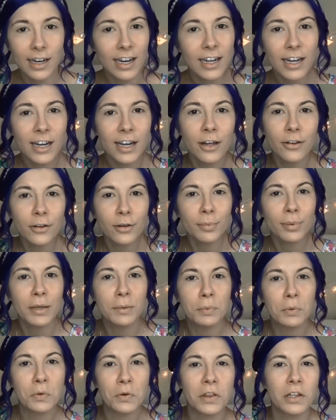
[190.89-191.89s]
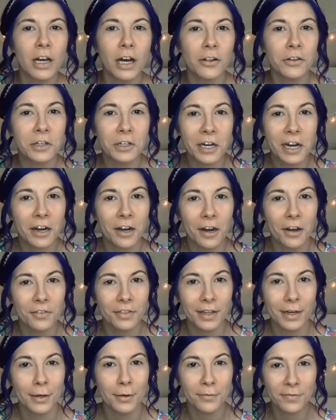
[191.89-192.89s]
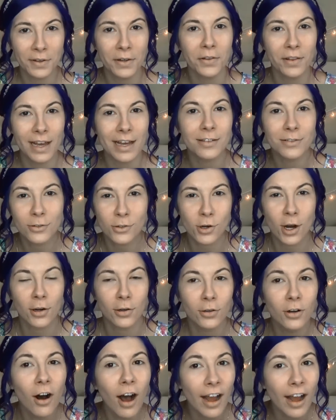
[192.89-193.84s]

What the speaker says: Any other people with colored hair out there feel that struggle?